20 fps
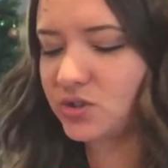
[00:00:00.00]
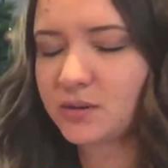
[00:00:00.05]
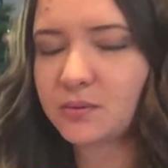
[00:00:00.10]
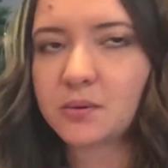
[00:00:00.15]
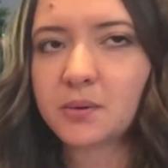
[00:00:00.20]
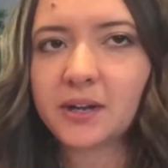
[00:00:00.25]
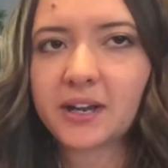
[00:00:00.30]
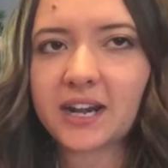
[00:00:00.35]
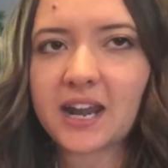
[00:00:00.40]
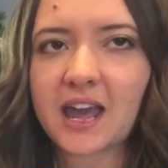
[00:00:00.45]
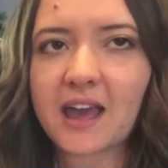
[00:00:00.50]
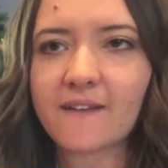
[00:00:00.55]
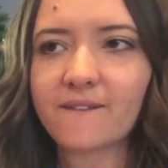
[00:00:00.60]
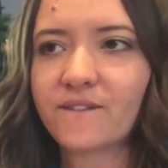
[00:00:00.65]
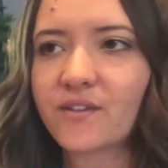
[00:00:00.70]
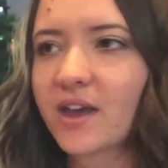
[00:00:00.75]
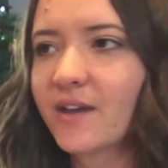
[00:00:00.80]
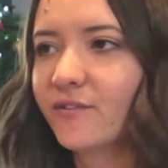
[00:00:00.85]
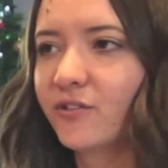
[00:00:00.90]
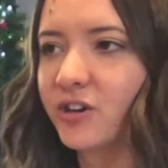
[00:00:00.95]
tree we were going to have
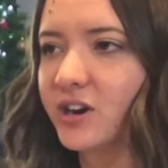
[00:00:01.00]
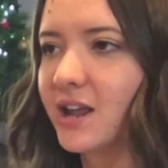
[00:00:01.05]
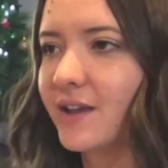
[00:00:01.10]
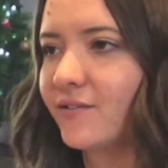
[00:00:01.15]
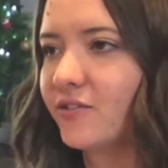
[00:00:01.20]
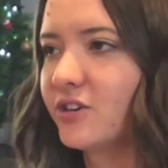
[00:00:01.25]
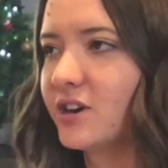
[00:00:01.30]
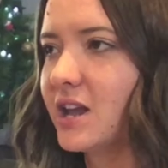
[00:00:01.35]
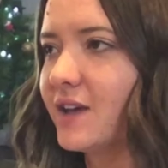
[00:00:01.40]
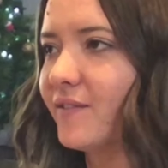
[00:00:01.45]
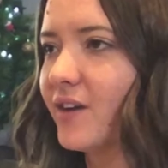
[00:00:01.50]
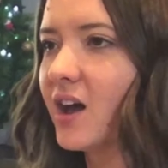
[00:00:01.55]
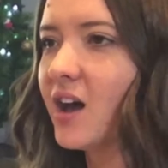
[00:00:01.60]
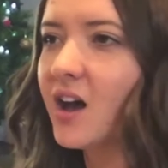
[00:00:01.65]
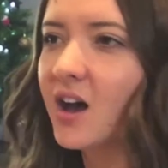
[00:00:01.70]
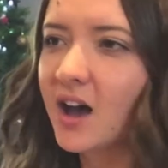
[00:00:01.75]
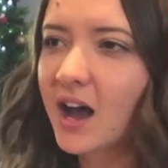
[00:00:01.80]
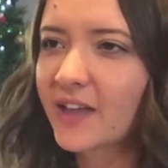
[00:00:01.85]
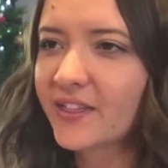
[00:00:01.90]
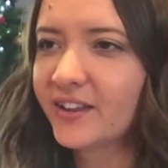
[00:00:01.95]
forever and ever and ever.
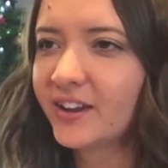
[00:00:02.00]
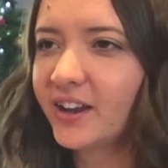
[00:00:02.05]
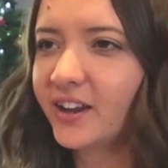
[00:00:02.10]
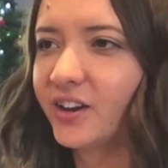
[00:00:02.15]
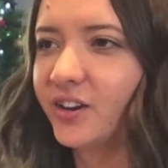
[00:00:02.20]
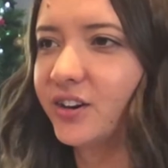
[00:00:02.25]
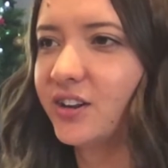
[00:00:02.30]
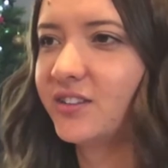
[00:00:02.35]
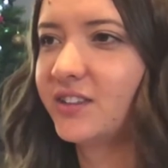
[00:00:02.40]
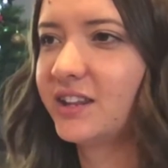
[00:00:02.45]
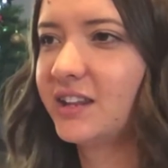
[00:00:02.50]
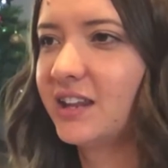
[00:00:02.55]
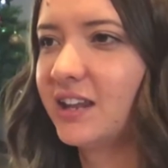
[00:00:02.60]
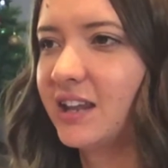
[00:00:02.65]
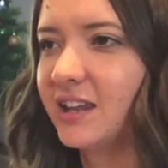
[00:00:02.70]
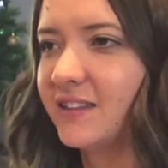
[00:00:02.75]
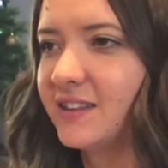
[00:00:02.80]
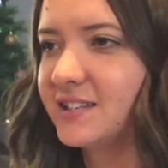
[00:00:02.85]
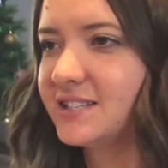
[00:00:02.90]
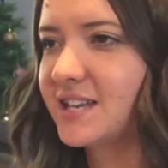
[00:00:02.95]
I think I got it the
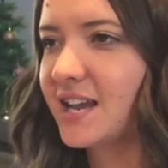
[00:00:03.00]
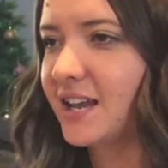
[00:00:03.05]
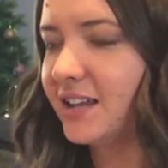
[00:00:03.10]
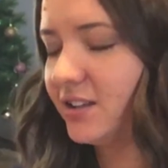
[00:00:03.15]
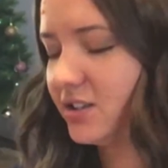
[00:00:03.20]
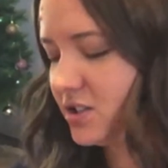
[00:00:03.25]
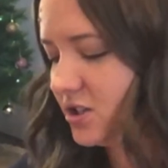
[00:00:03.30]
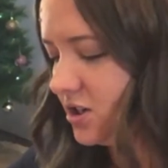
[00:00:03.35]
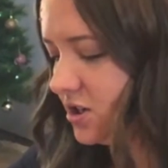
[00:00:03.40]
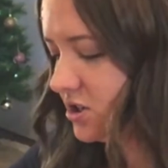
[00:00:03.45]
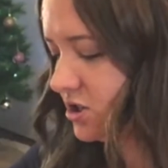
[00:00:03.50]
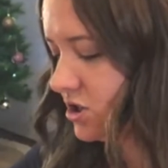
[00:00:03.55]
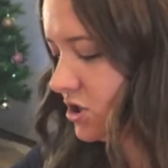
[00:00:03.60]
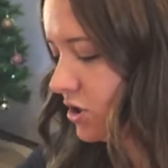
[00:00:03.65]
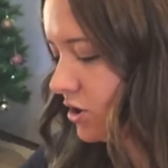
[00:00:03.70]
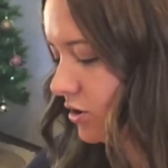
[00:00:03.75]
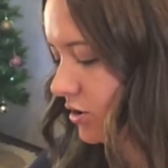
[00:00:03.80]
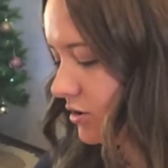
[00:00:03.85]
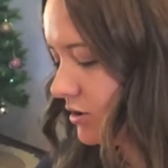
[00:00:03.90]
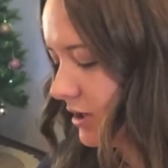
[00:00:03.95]
year that Taylor turned
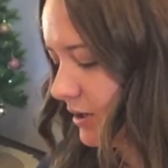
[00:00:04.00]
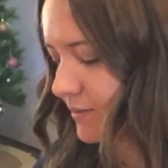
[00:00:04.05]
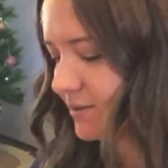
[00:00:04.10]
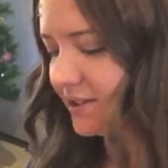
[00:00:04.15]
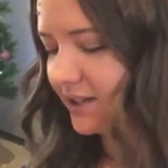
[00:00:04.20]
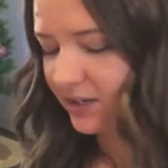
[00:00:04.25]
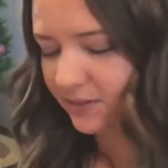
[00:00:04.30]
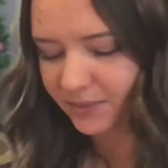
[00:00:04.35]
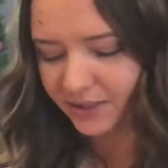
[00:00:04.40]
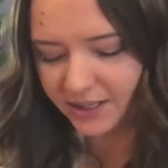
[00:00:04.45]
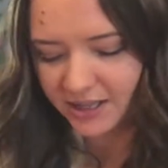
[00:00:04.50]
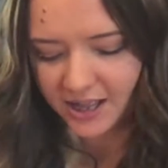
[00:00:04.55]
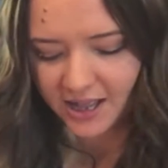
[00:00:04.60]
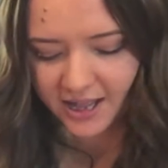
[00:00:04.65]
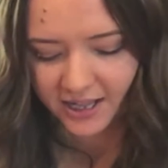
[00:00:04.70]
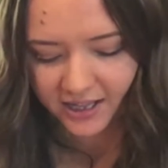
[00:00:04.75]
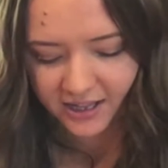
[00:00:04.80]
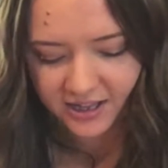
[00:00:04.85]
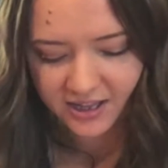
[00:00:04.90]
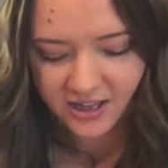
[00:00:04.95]
2, and it was going to be
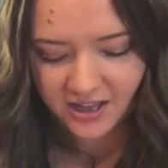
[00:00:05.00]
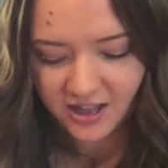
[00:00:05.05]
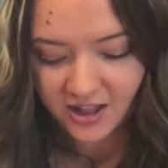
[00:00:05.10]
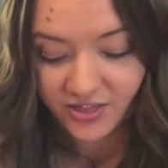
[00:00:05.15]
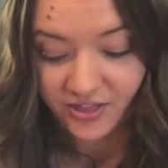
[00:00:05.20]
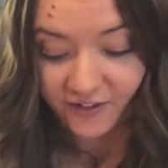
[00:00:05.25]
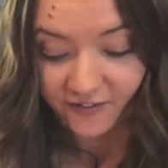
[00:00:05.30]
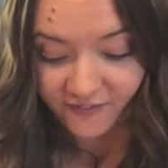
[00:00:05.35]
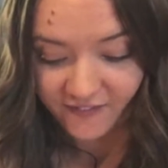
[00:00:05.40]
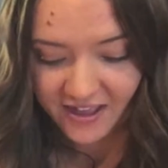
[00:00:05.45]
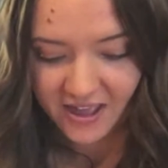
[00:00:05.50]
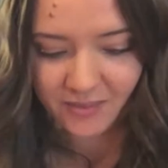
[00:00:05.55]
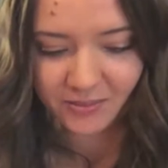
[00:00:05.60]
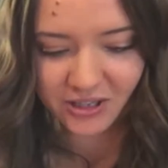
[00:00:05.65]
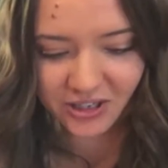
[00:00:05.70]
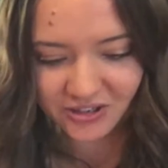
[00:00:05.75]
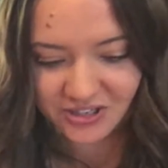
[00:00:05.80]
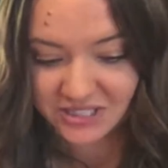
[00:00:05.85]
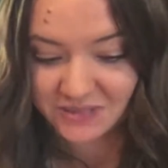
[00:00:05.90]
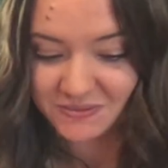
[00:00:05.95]
the
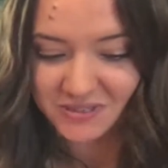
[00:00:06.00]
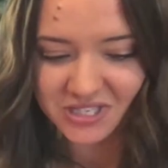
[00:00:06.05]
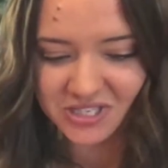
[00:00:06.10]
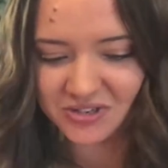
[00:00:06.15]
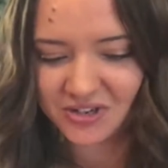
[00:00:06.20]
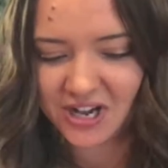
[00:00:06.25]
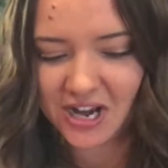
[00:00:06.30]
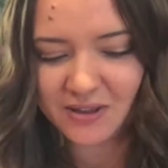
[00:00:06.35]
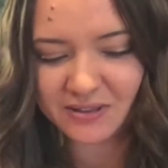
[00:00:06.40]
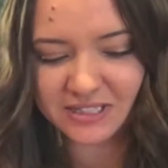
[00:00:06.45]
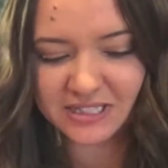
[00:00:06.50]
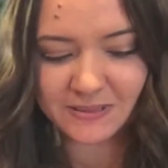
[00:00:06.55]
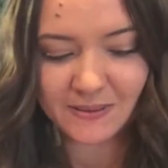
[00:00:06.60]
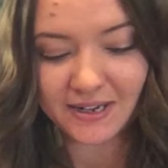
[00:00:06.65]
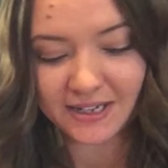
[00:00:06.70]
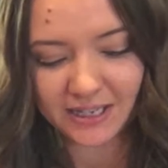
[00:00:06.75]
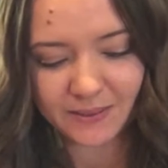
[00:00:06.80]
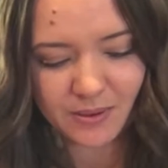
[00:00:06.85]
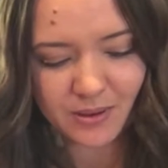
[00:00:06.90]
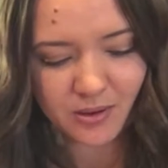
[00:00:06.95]
family Christmas tree. I was
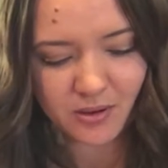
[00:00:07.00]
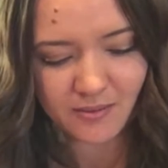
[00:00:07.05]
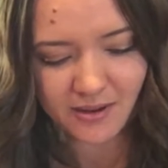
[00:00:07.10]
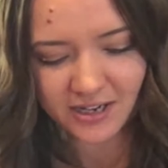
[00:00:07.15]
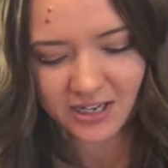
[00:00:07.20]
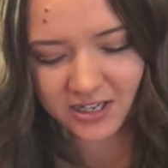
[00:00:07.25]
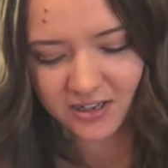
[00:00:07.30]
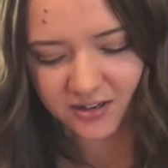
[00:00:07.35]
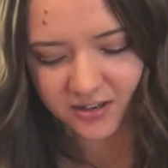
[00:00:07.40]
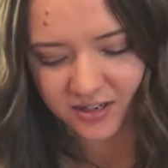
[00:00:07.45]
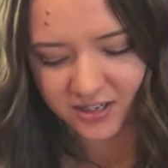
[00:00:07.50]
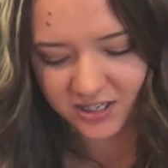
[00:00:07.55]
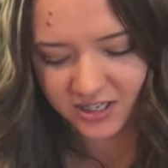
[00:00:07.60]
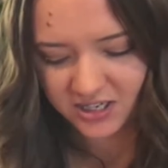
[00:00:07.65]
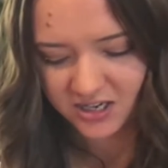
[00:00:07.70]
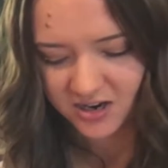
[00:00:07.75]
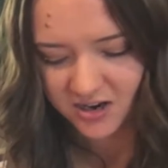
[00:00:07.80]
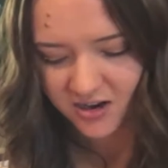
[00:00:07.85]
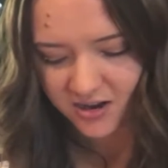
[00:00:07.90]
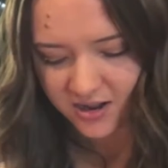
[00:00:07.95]
spending a bit more money on it,
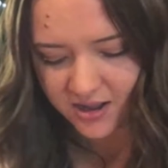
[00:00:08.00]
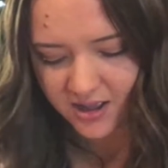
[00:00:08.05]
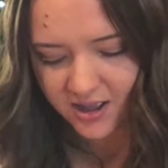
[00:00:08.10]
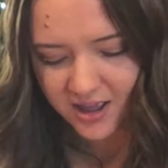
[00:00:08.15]
and